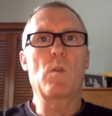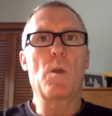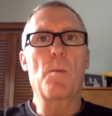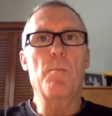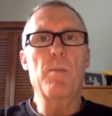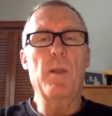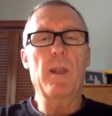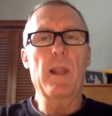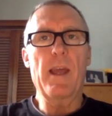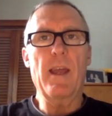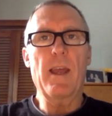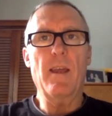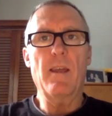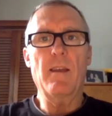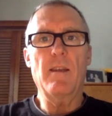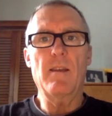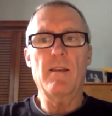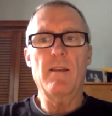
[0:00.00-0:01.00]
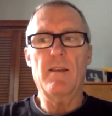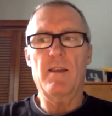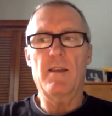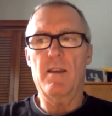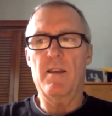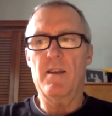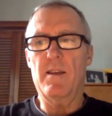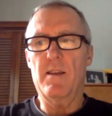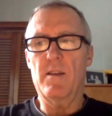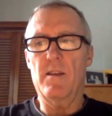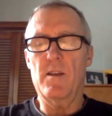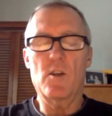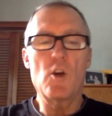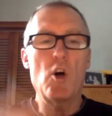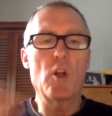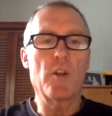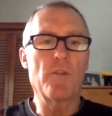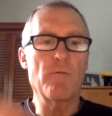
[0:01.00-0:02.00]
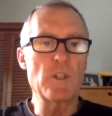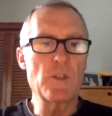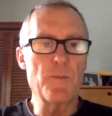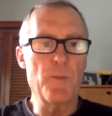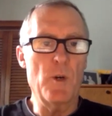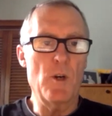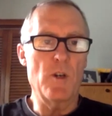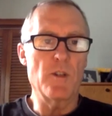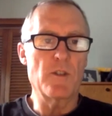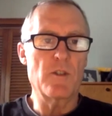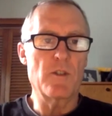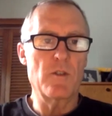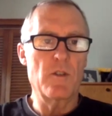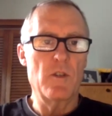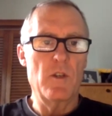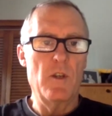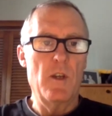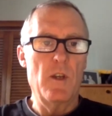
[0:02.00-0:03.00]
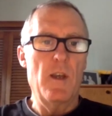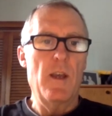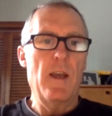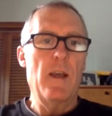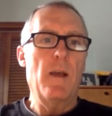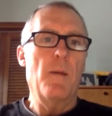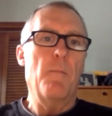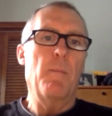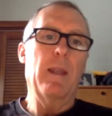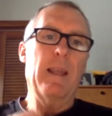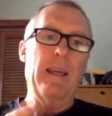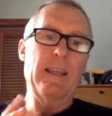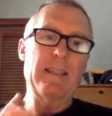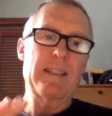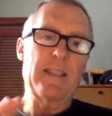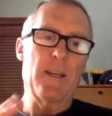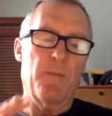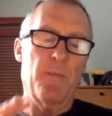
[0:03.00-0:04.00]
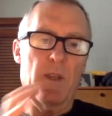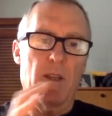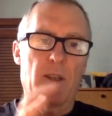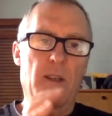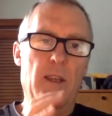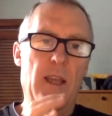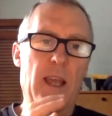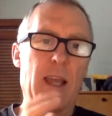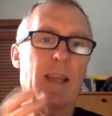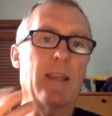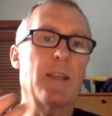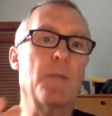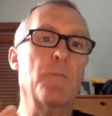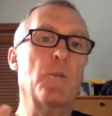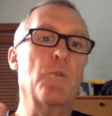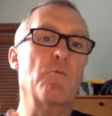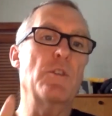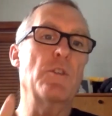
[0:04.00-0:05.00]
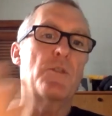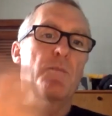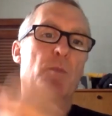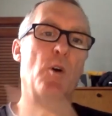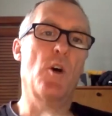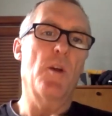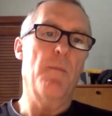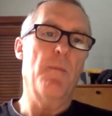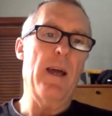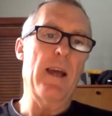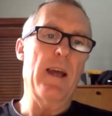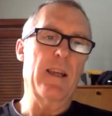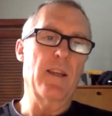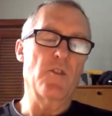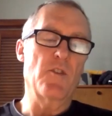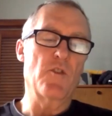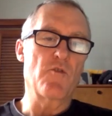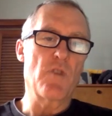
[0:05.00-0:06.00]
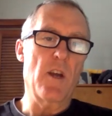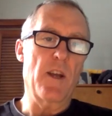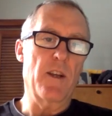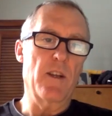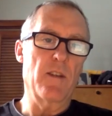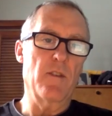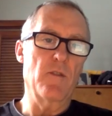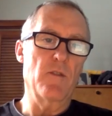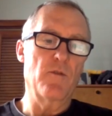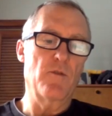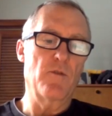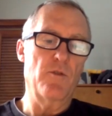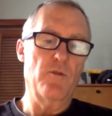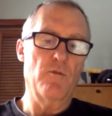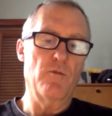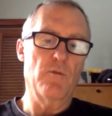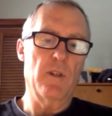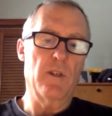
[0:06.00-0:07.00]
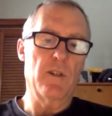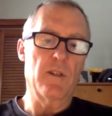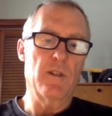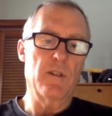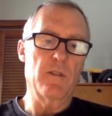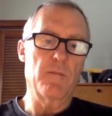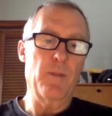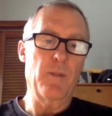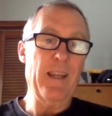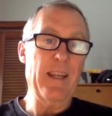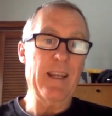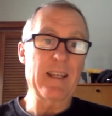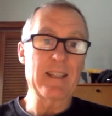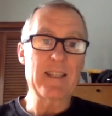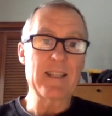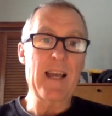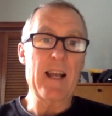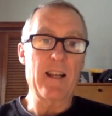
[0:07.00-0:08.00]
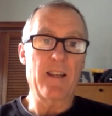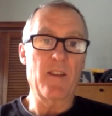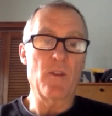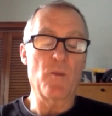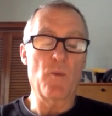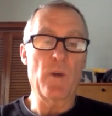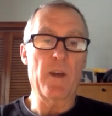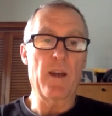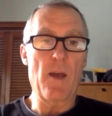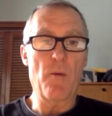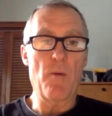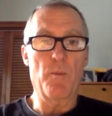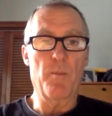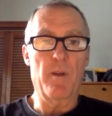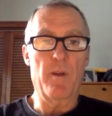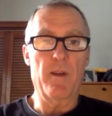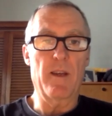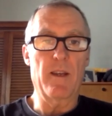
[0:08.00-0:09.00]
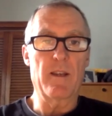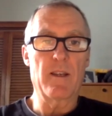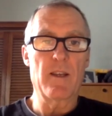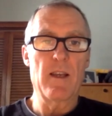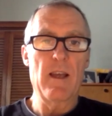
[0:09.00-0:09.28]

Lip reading: playing and call and response. Play something and get them to respond back and to try to play it exactly the way I would play it,